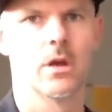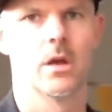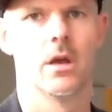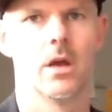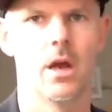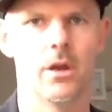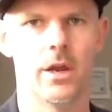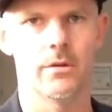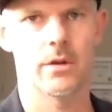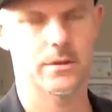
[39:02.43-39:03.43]

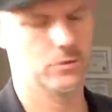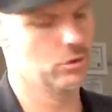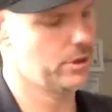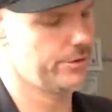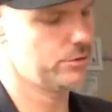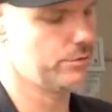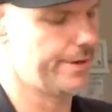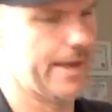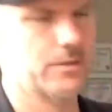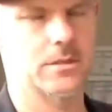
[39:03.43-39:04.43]
It's not going to
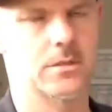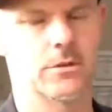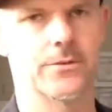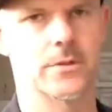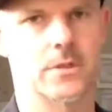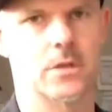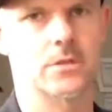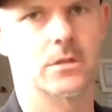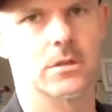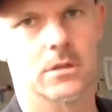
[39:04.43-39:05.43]
announce itself as
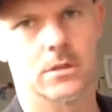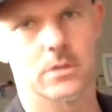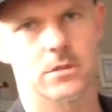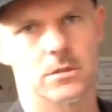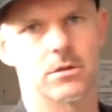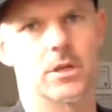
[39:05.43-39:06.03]
such. So